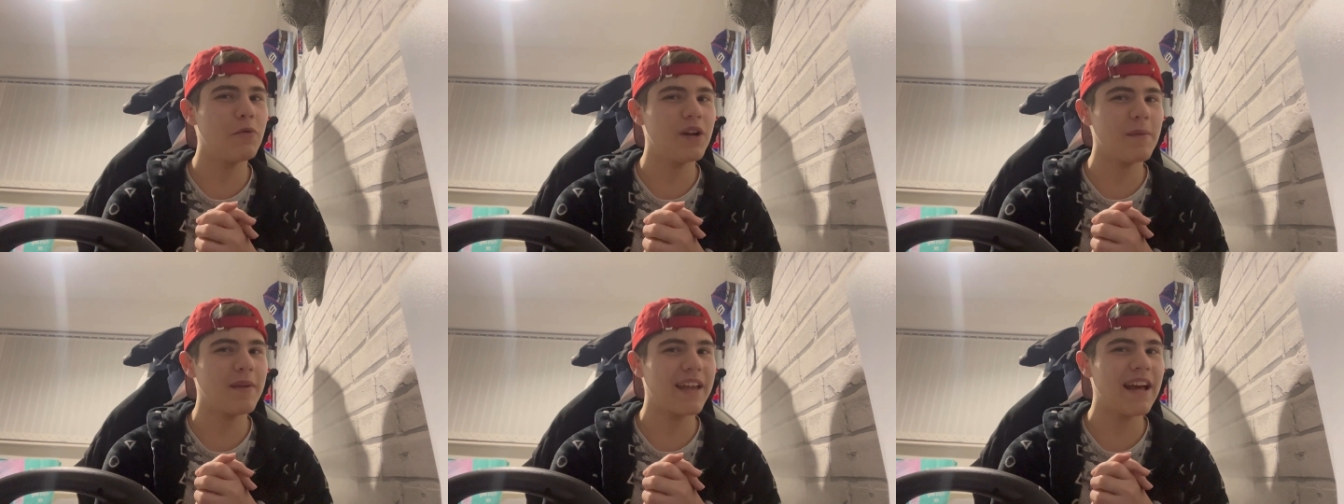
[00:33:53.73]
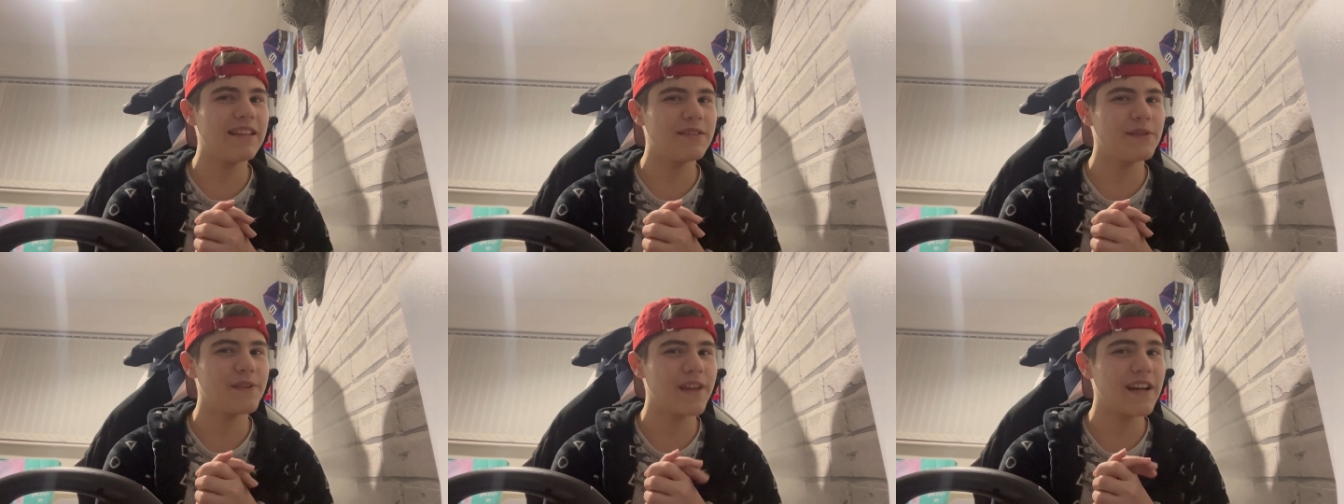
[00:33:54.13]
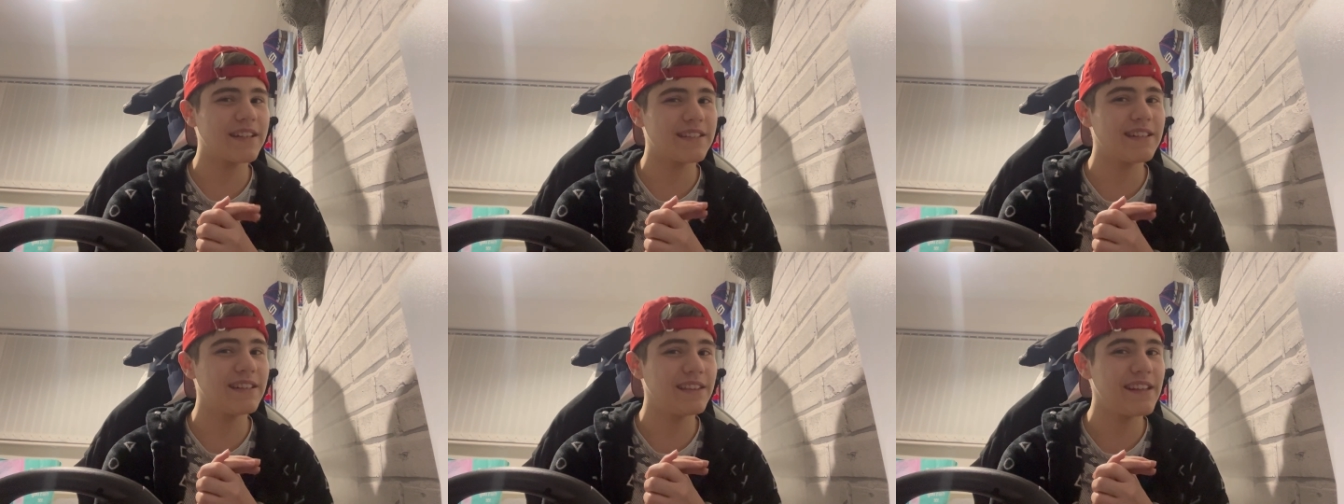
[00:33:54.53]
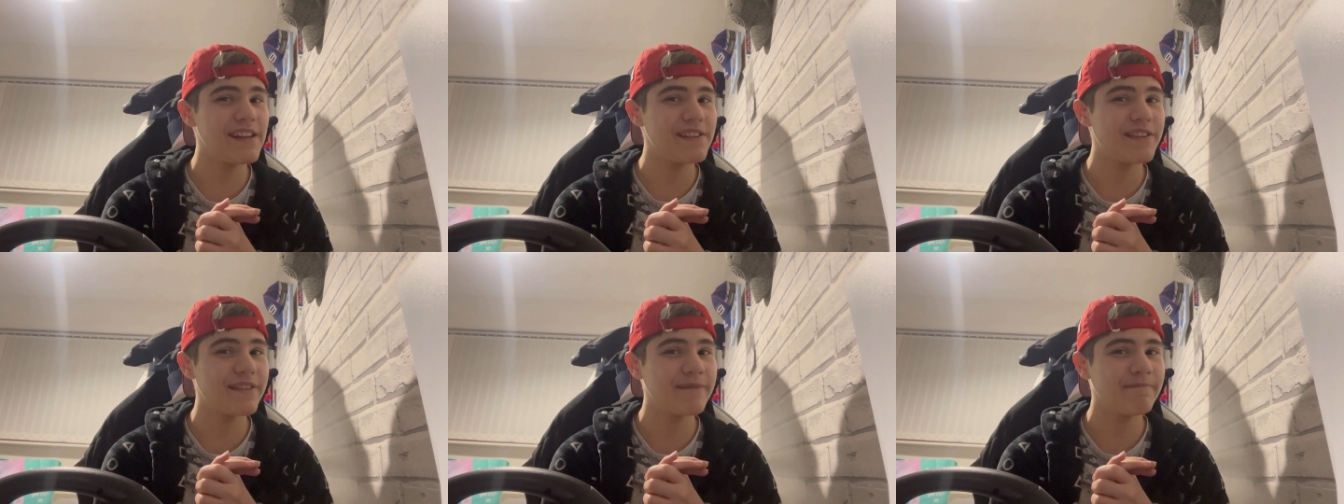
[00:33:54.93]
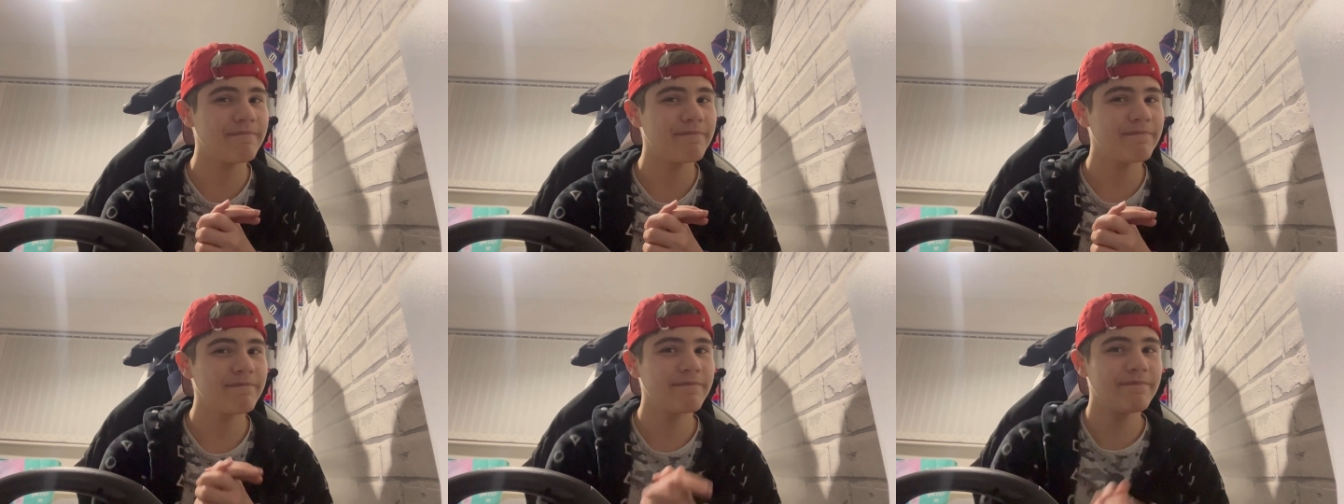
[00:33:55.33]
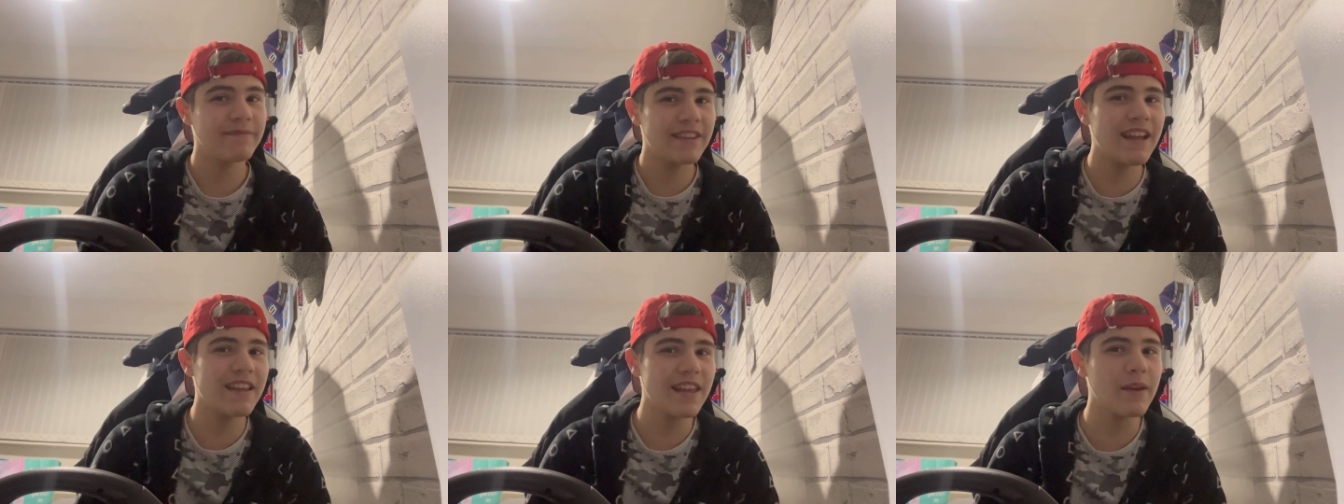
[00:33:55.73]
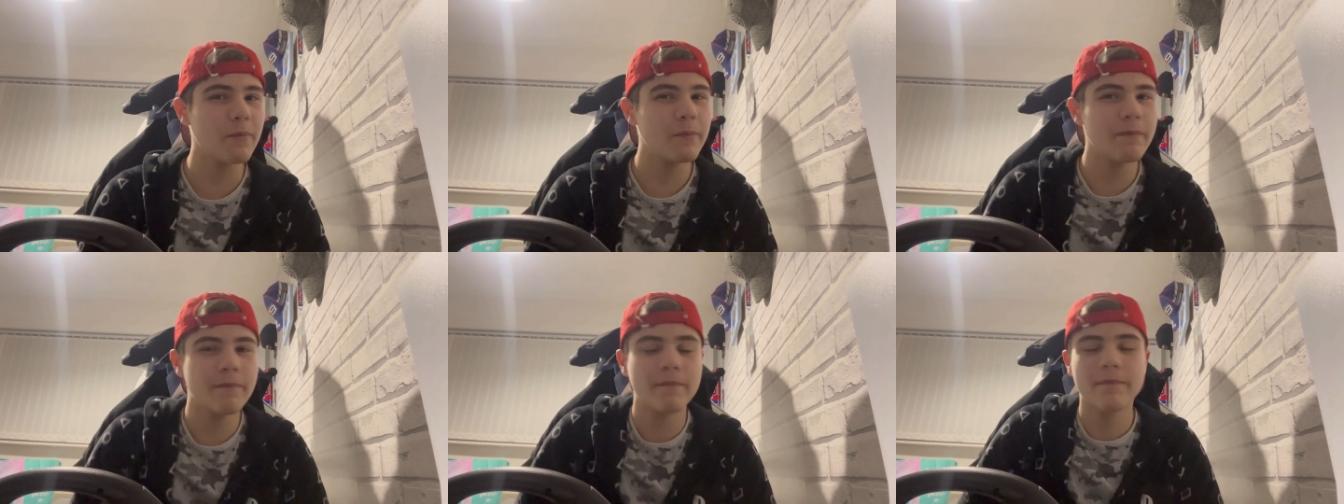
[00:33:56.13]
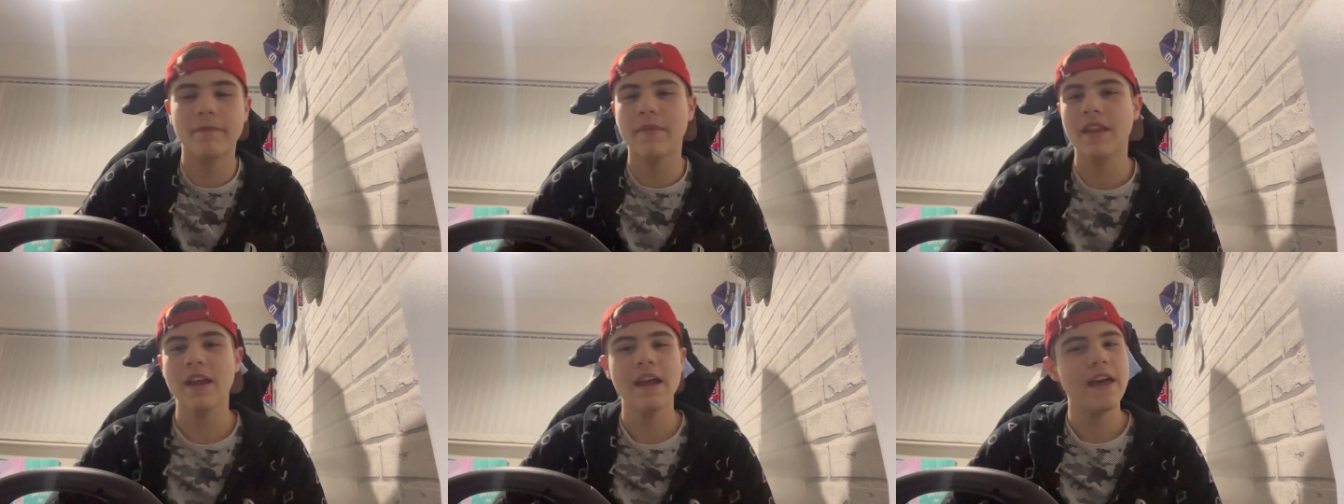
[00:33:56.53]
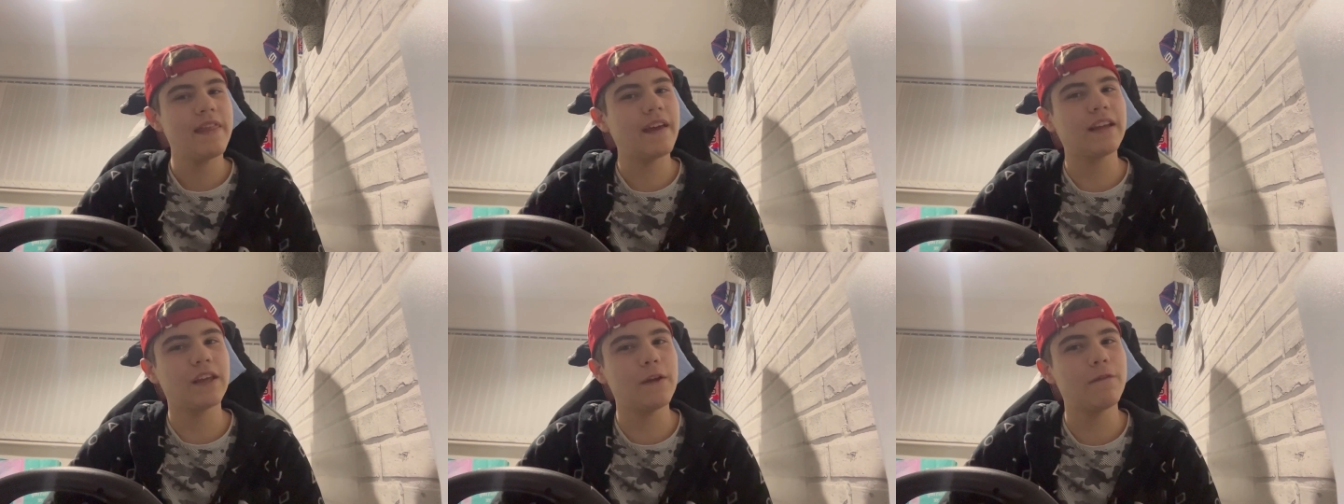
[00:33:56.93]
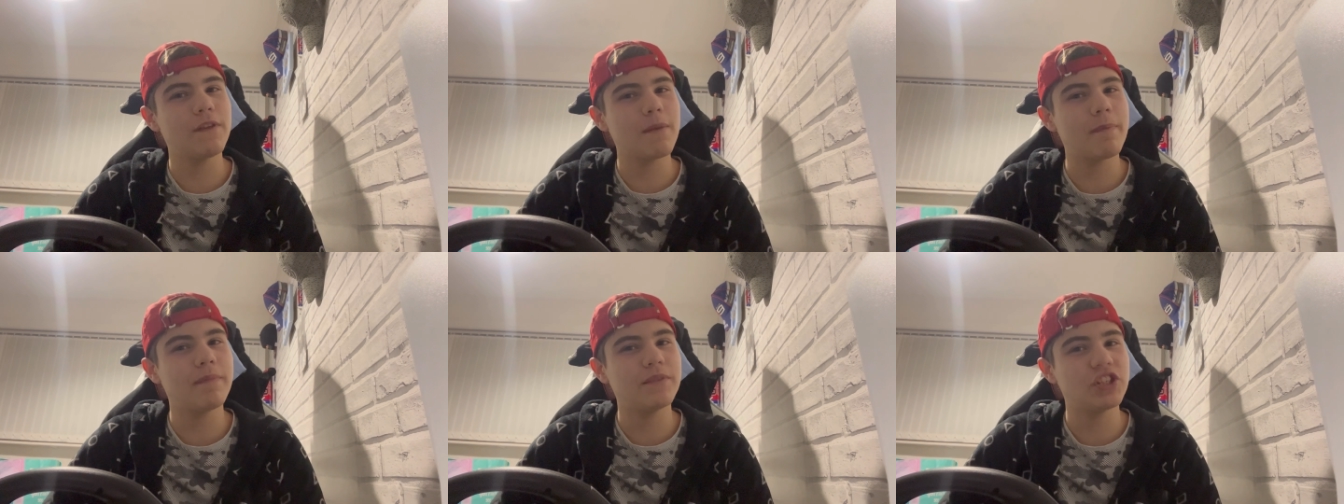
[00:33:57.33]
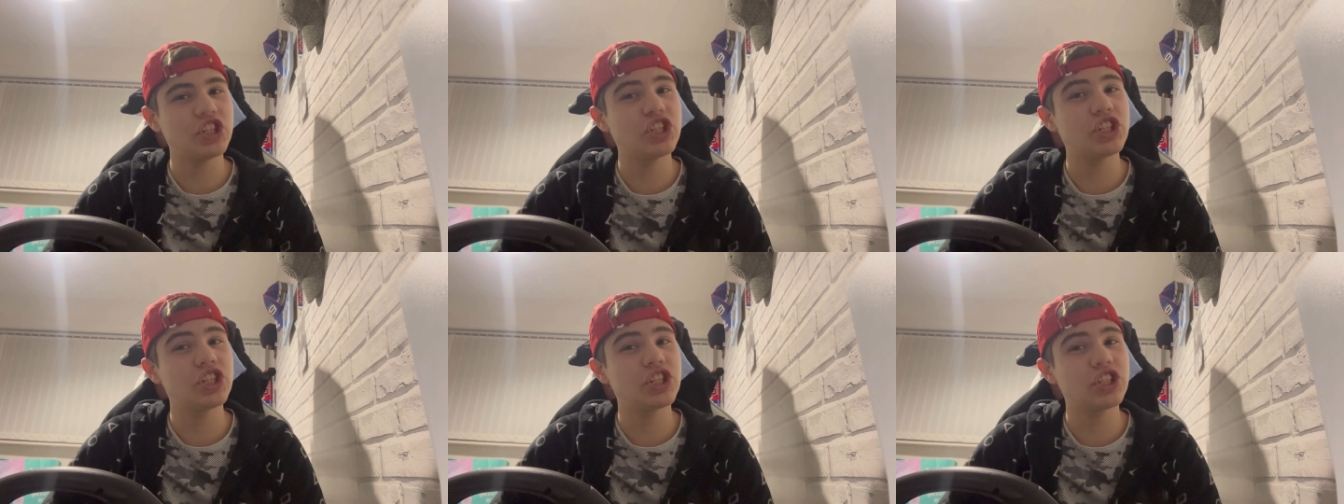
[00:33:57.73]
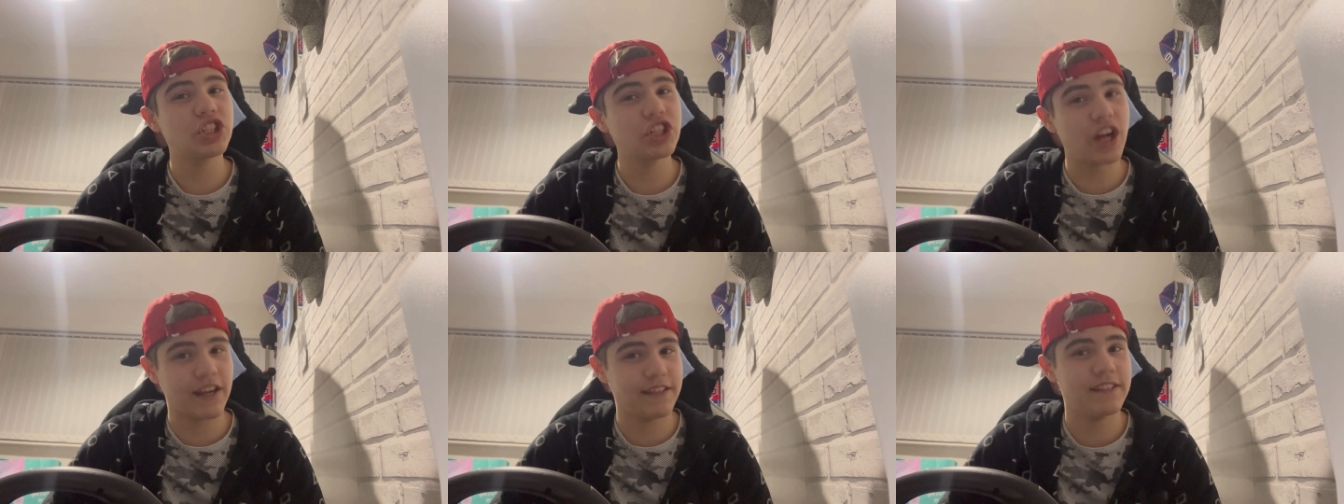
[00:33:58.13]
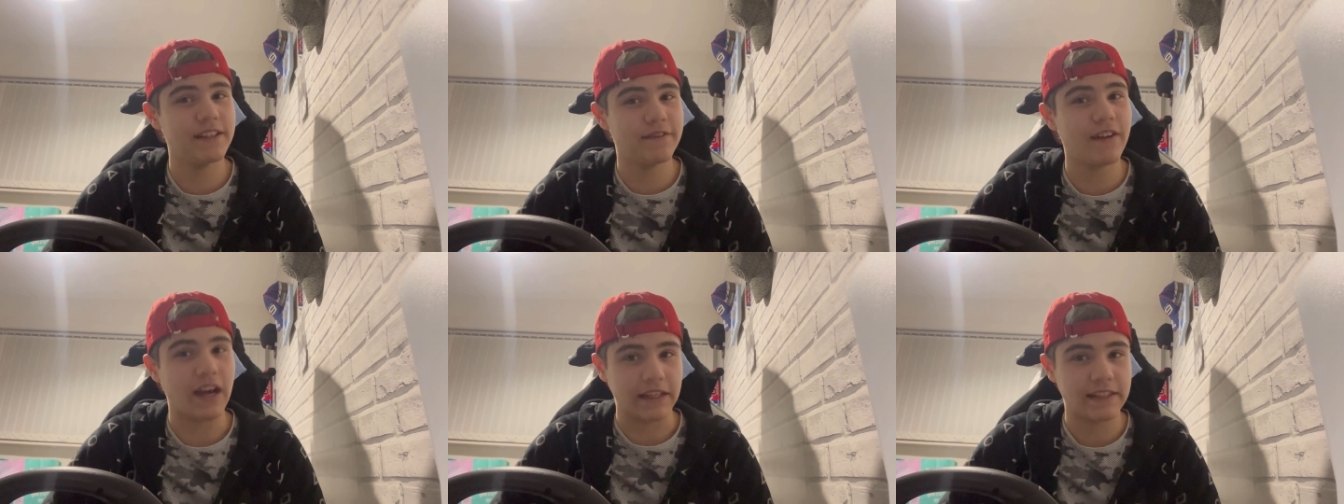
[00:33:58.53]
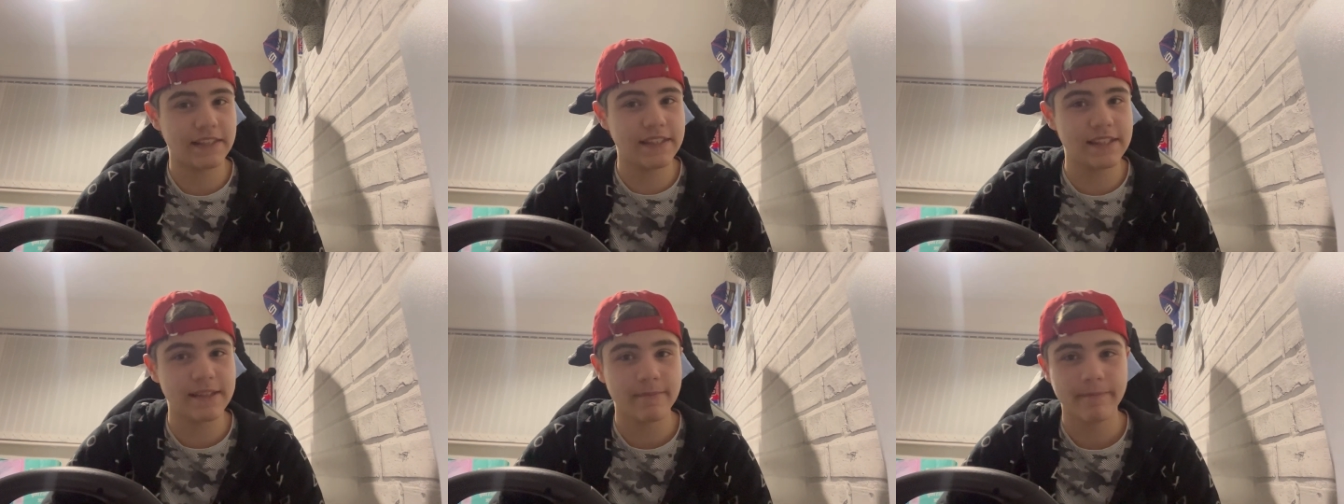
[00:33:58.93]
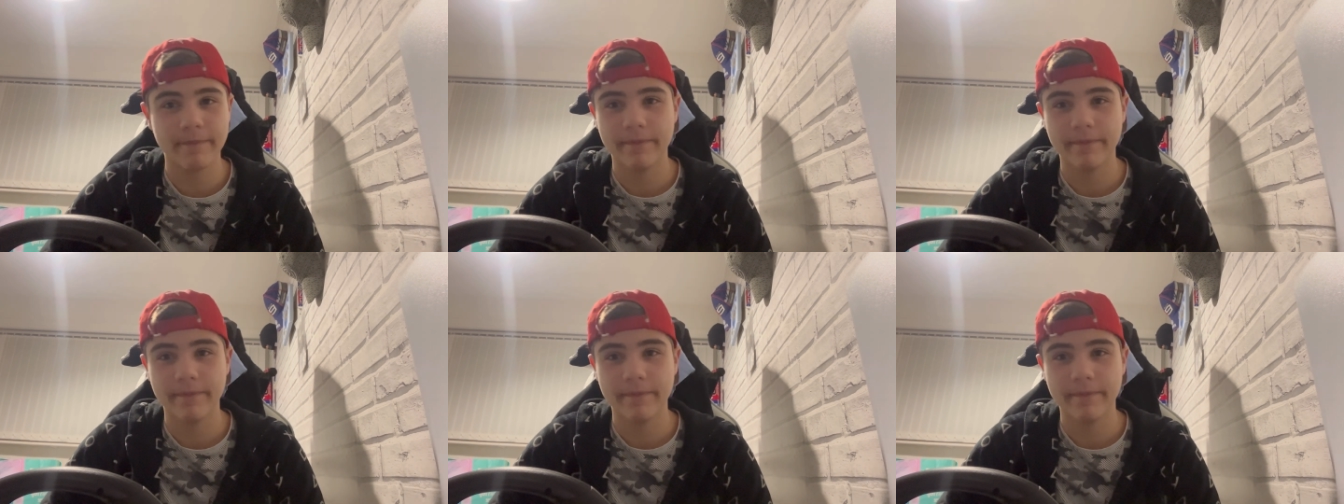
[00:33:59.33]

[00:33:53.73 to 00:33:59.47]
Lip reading: cancelled, thanks, Nelson. Thank you. Thank you for the shite advice.